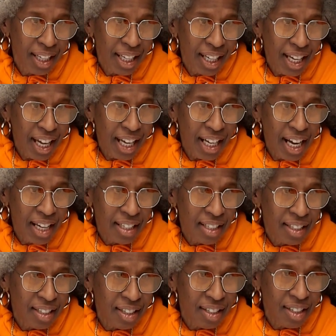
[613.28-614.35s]
and that's
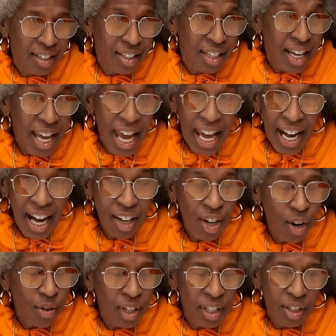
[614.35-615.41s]
just. And I
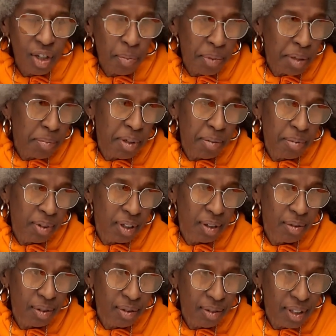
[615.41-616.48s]
know there's so many people
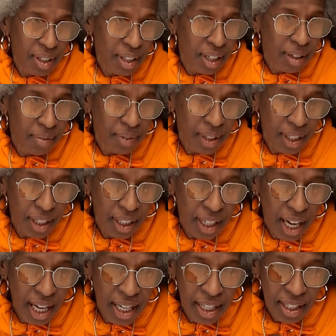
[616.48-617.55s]
going through the same thing,
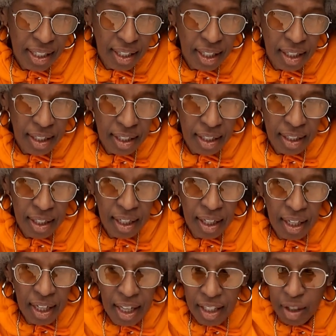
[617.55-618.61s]
and it's it's
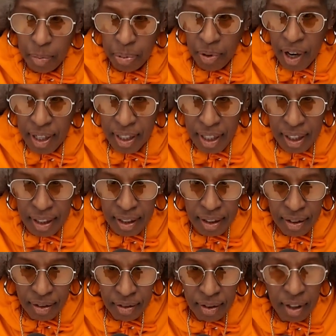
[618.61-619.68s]
it's a process.
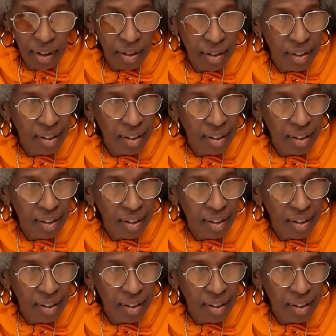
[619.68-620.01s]
How long know? have you been